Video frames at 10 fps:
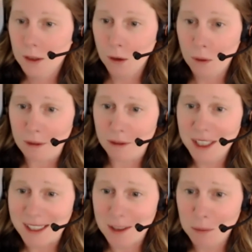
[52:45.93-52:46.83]
Oh, I feel
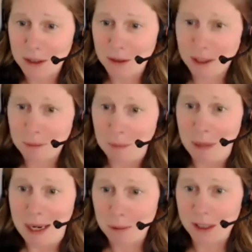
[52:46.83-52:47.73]
like someone's reading my
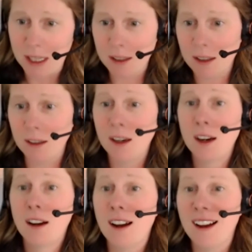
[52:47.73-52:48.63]
papers out there.
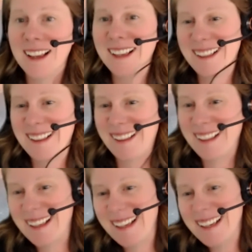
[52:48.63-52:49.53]

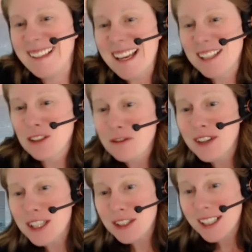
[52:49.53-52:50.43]
Yeah, so
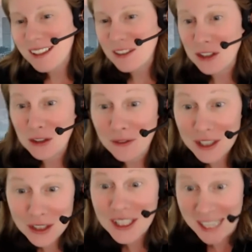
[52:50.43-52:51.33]

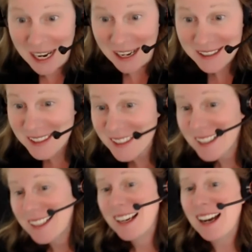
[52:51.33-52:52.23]
vision, yes.
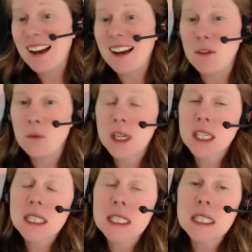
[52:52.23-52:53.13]
We
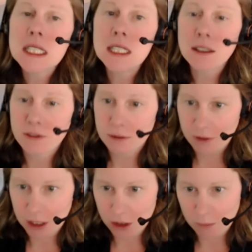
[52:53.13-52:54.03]
can see different
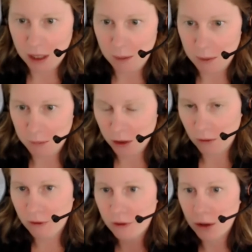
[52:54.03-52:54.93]
vision problems. So
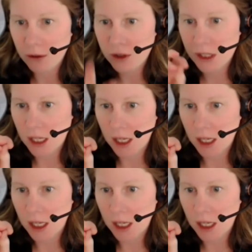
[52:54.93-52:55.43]
first,